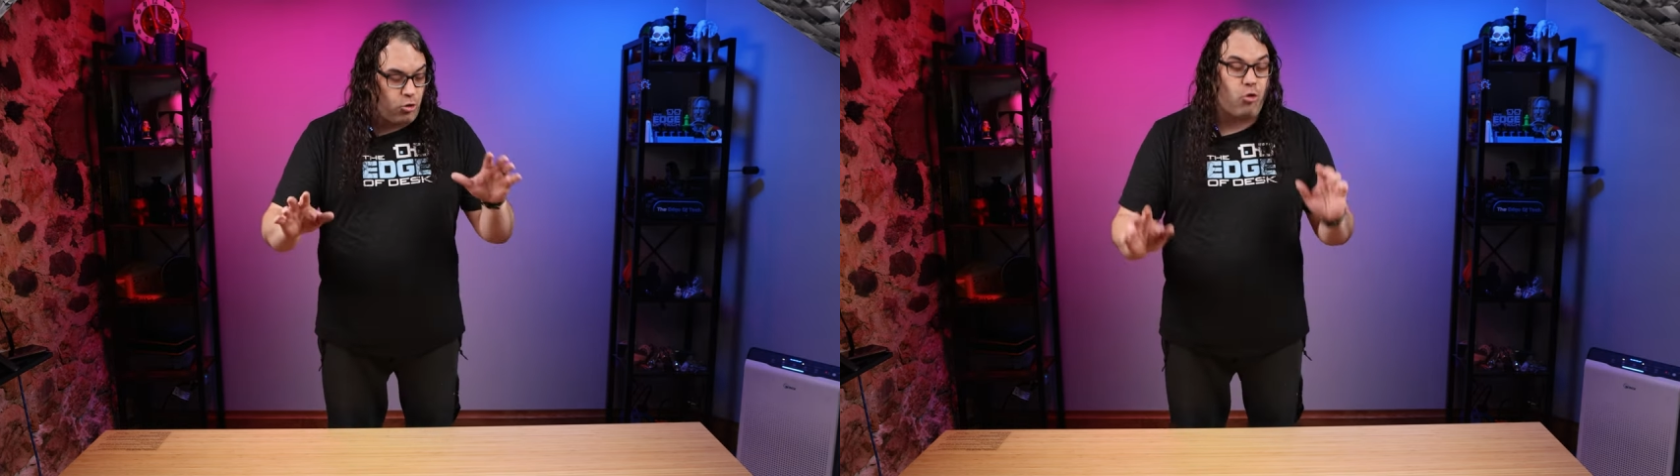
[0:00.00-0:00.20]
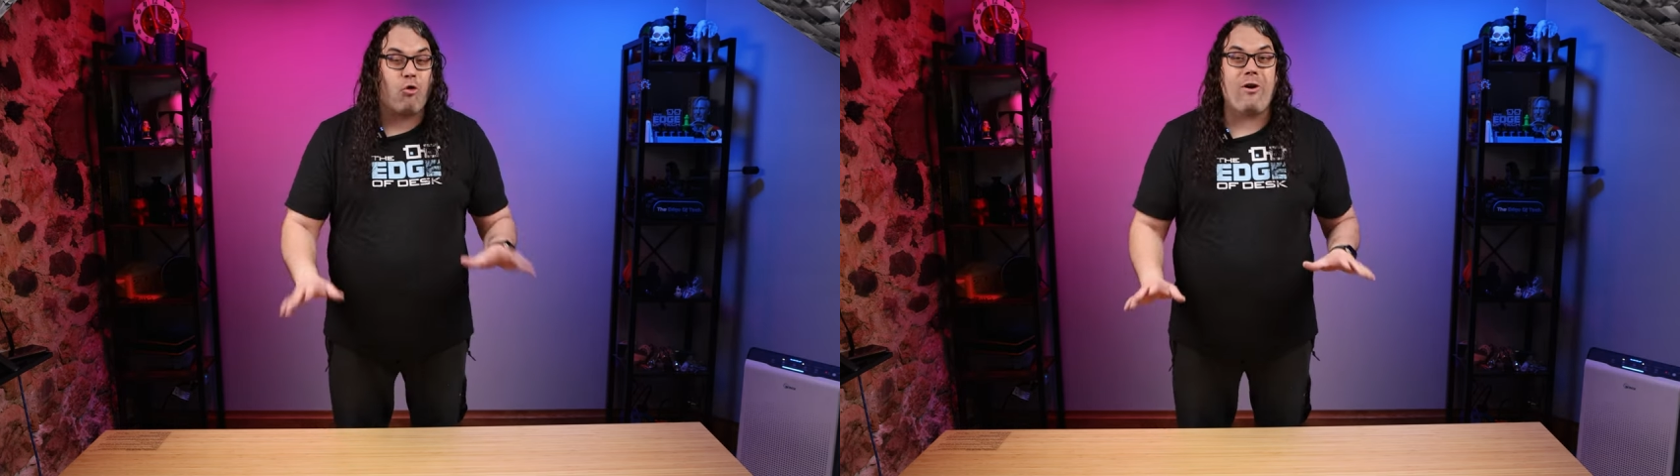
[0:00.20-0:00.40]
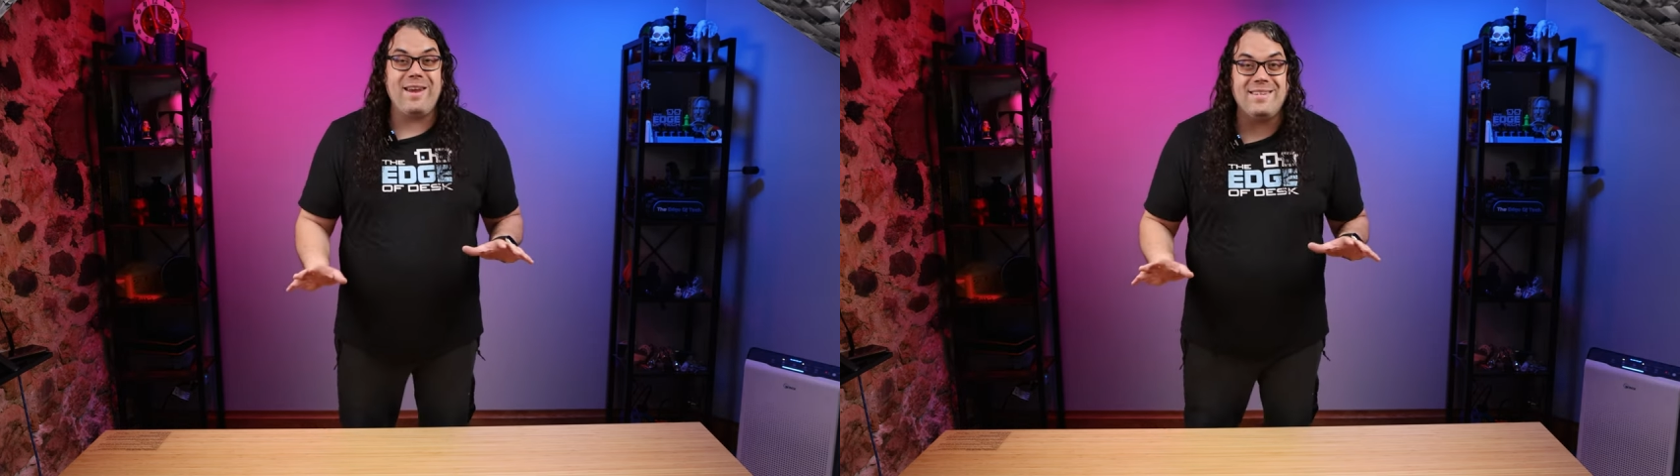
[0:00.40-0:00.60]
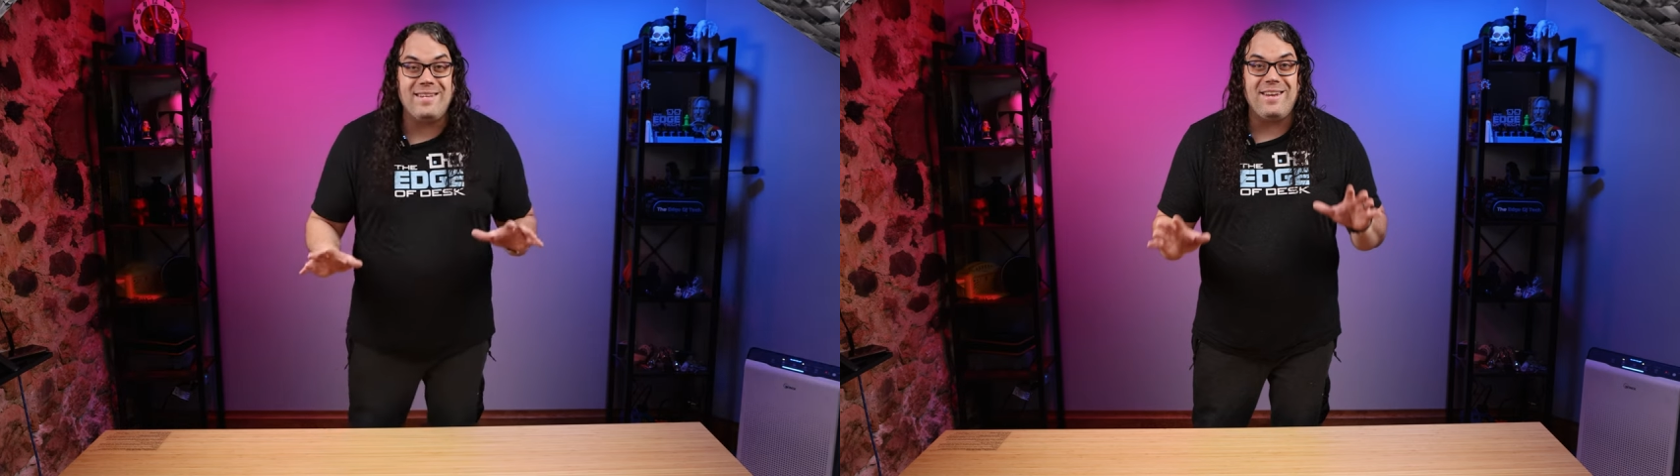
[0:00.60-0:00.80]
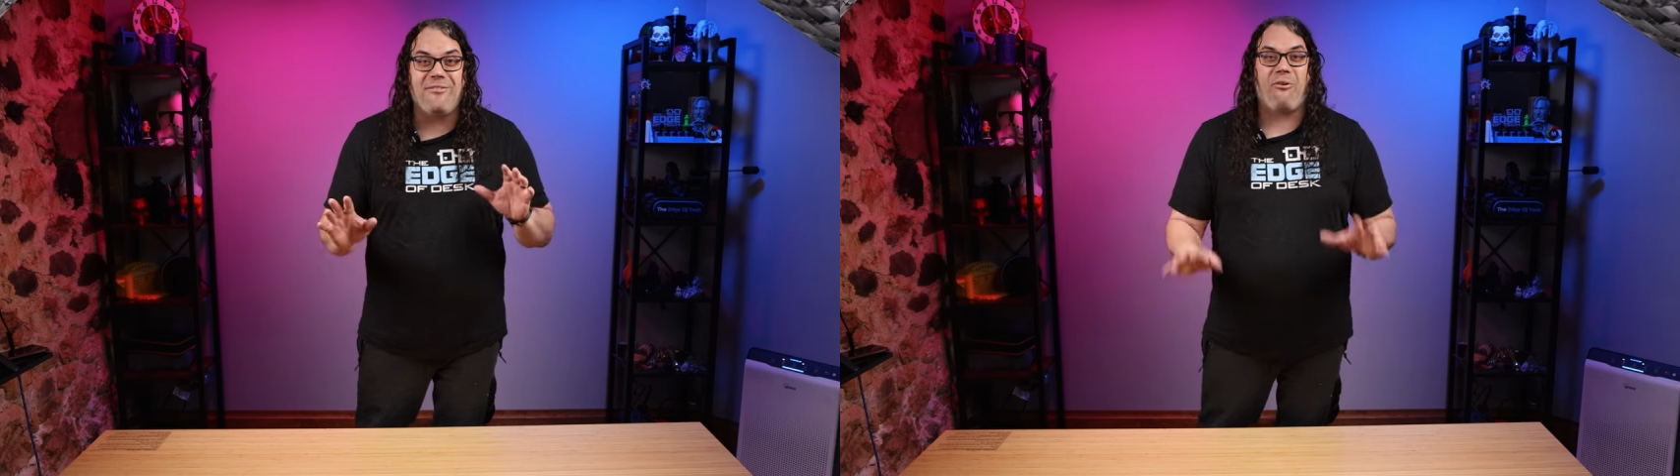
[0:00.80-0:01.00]

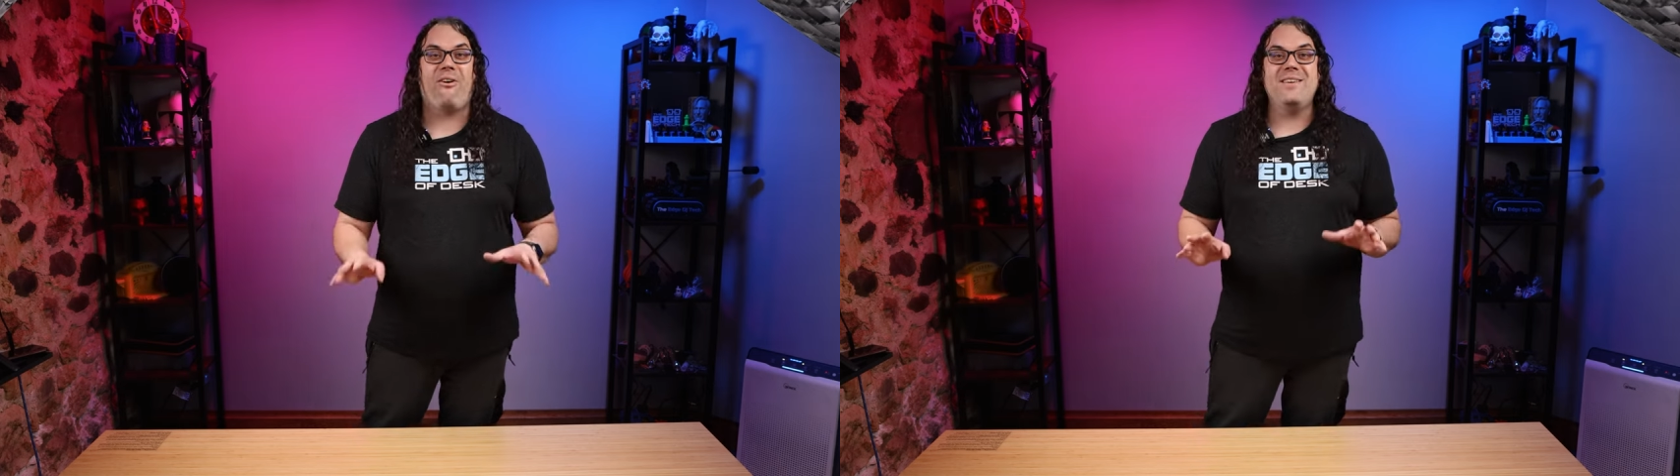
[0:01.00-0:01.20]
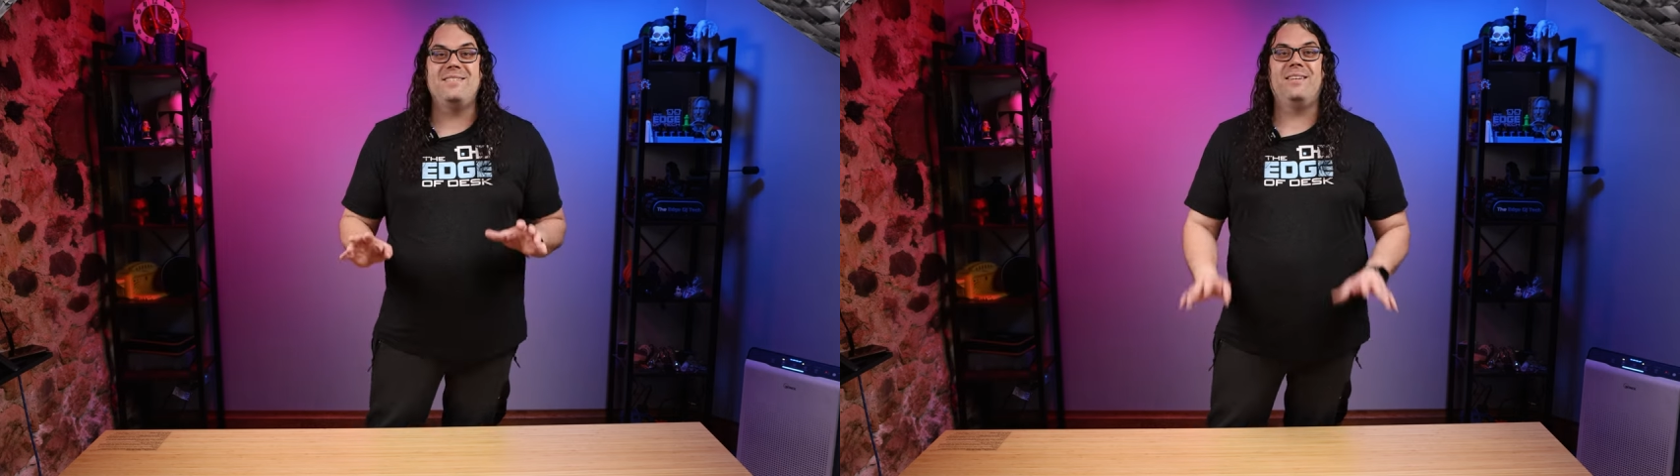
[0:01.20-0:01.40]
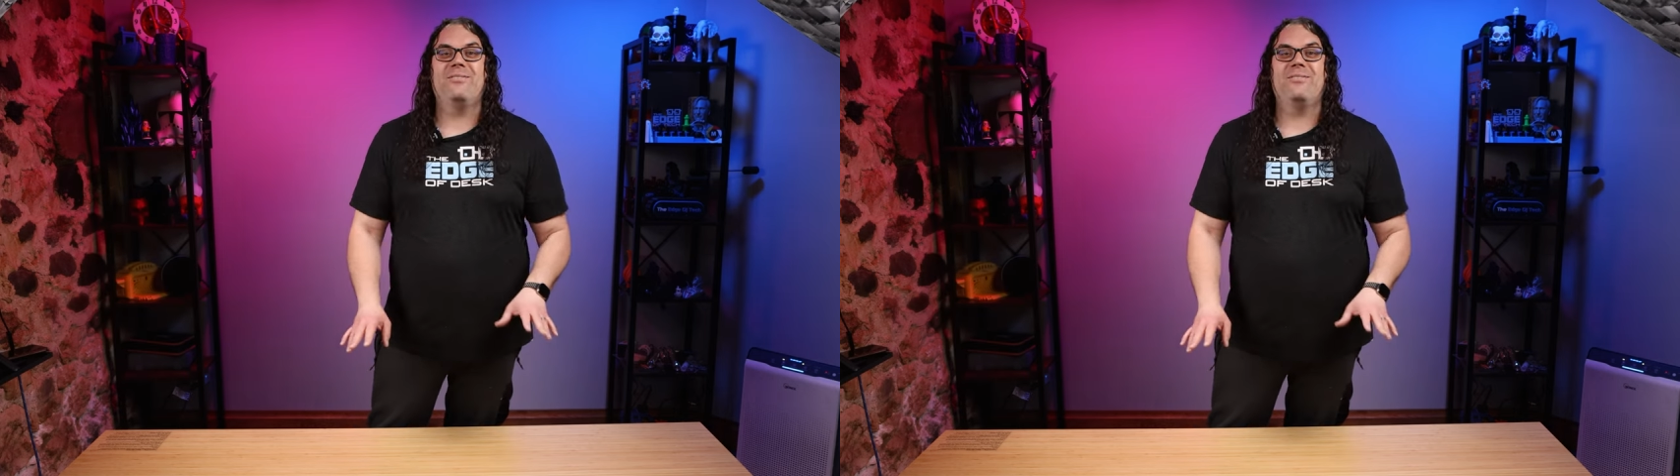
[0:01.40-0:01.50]
crazy, crazy